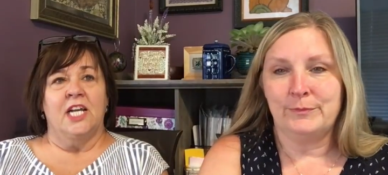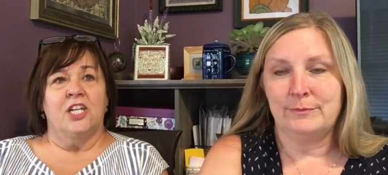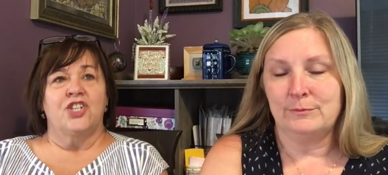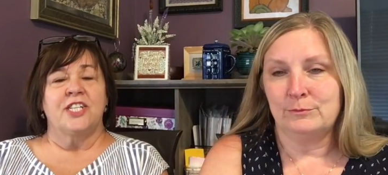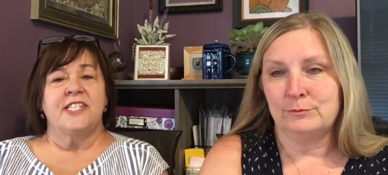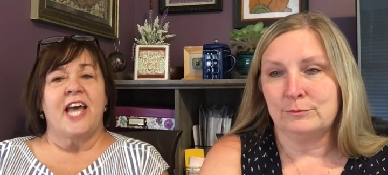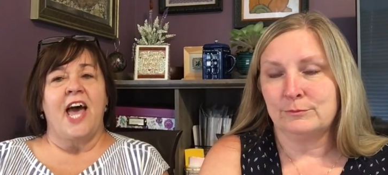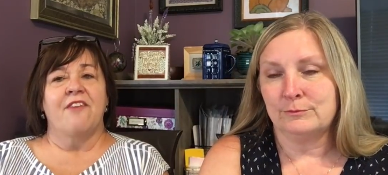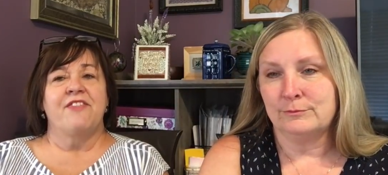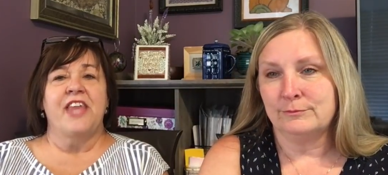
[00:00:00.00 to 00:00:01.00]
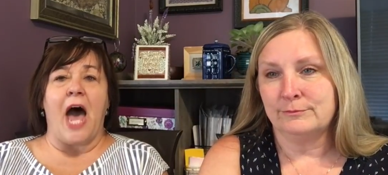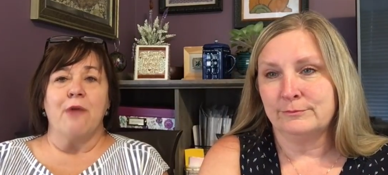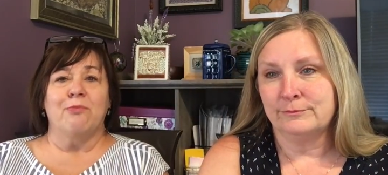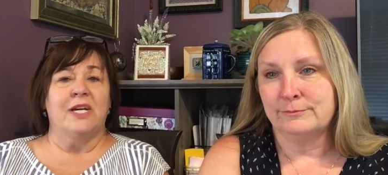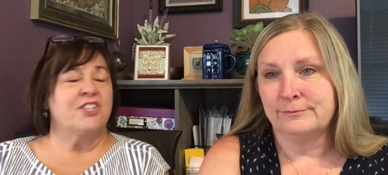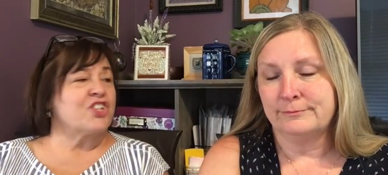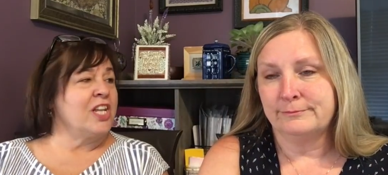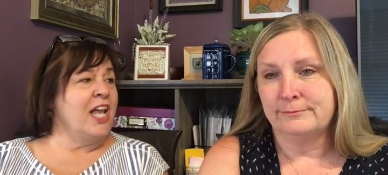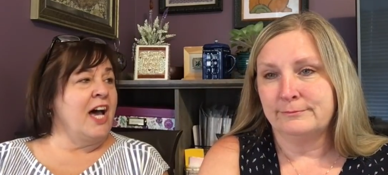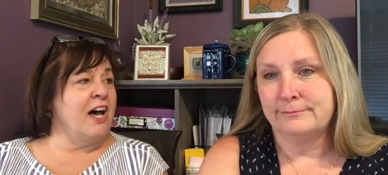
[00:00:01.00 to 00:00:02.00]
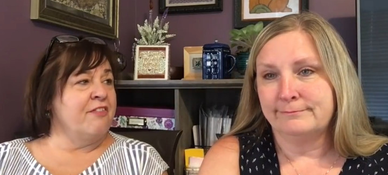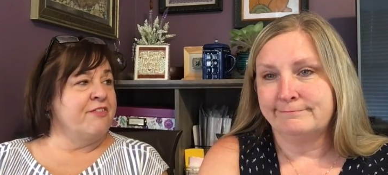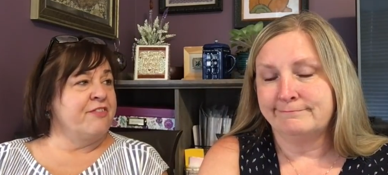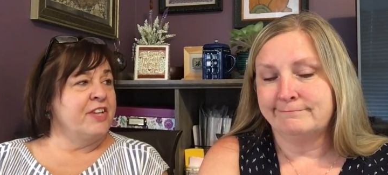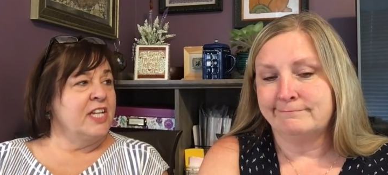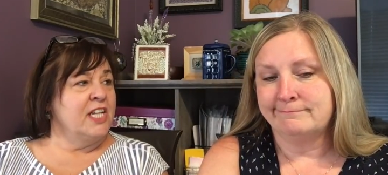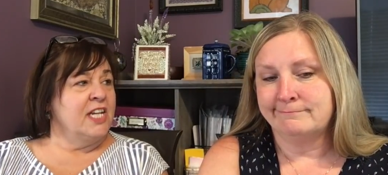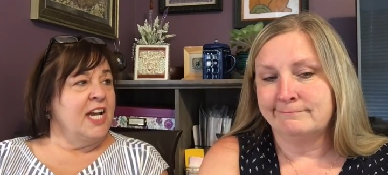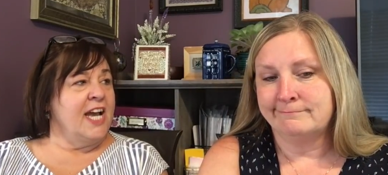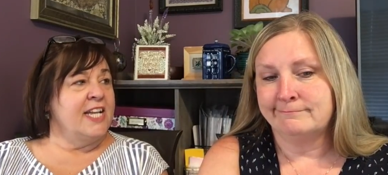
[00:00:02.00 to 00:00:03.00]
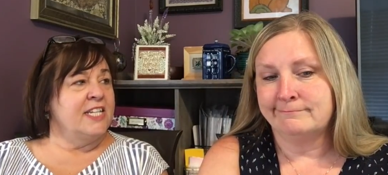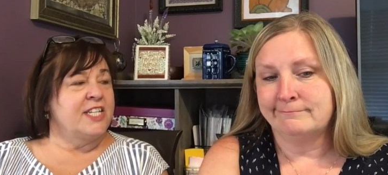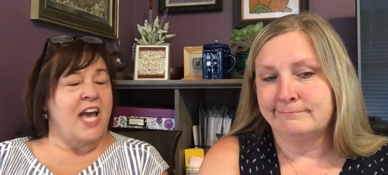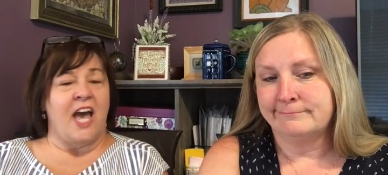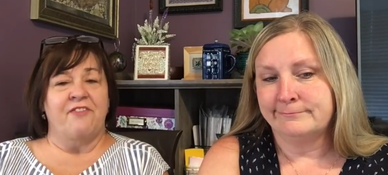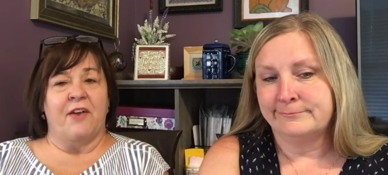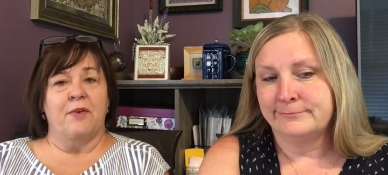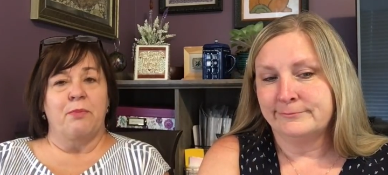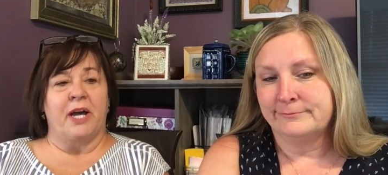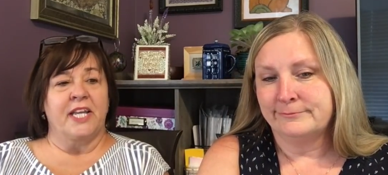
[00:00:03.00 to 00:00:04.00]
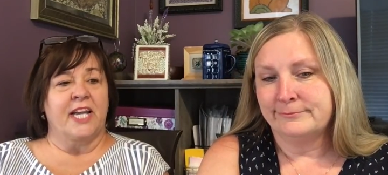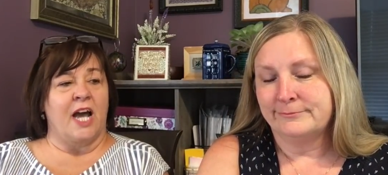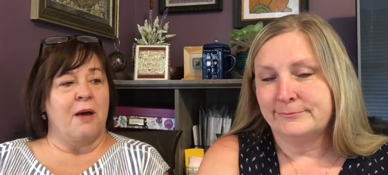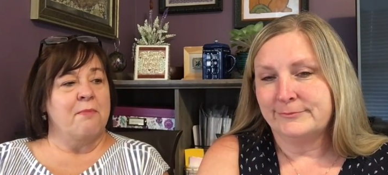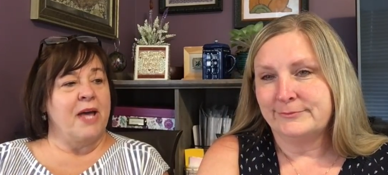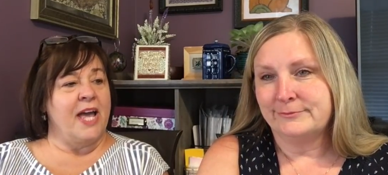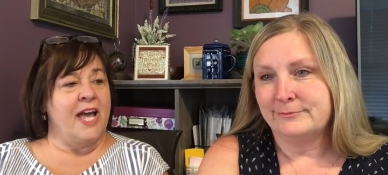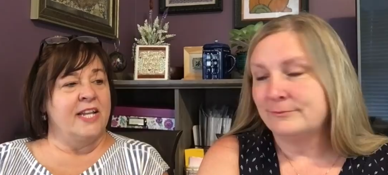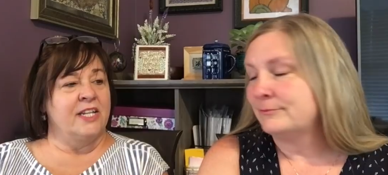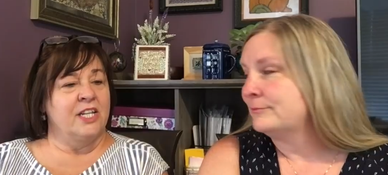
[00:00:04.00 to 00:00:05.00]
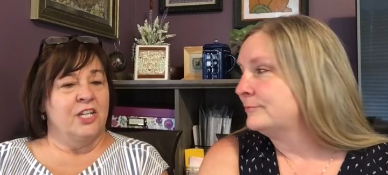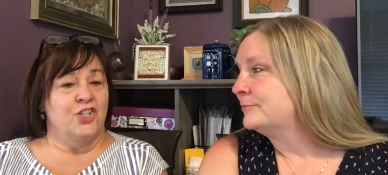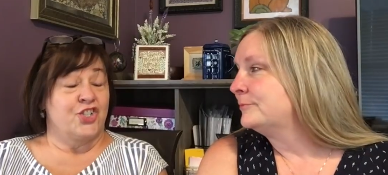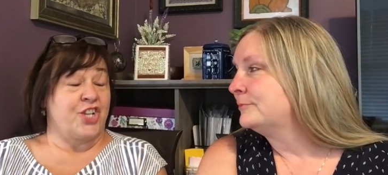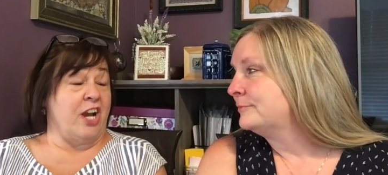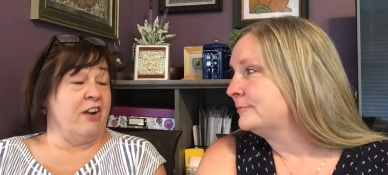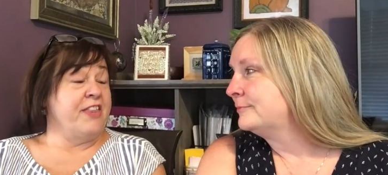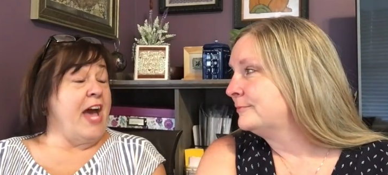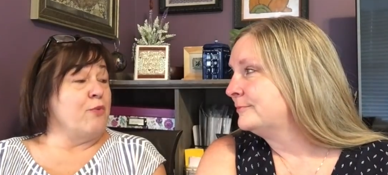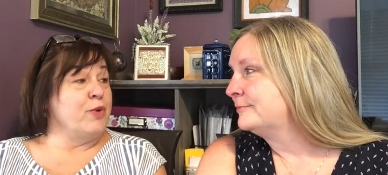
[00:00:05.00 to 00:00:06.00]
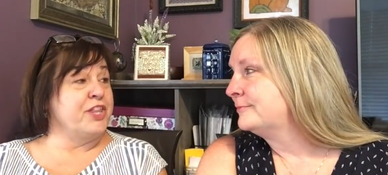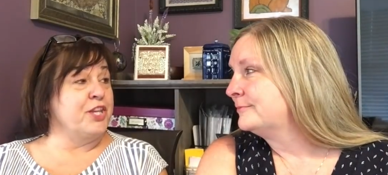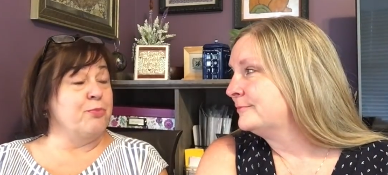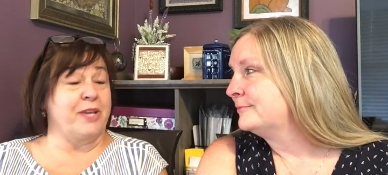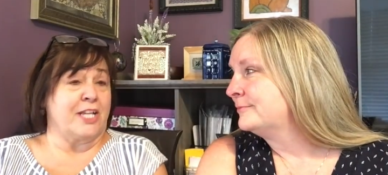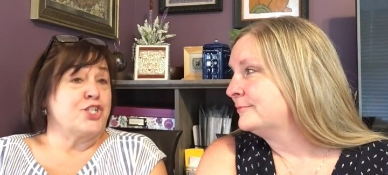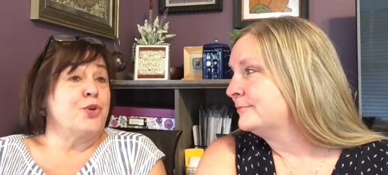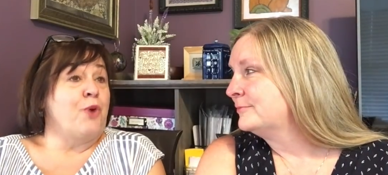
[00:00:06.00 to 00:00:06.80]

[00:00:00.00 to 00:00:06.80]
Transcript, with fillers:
Speaker 1: just to have that much love and to have everybody come and share that with you because you